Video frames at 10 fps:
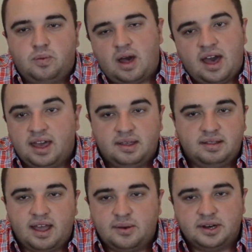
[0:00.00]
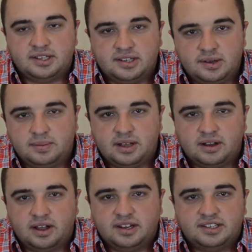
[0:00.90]
I would assume
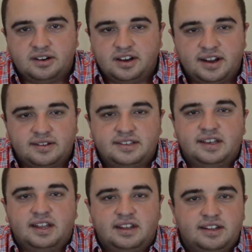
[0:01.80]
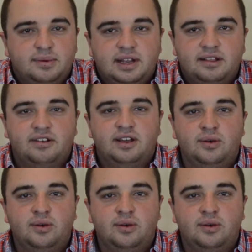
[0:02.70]
they're going to start announcing at D23.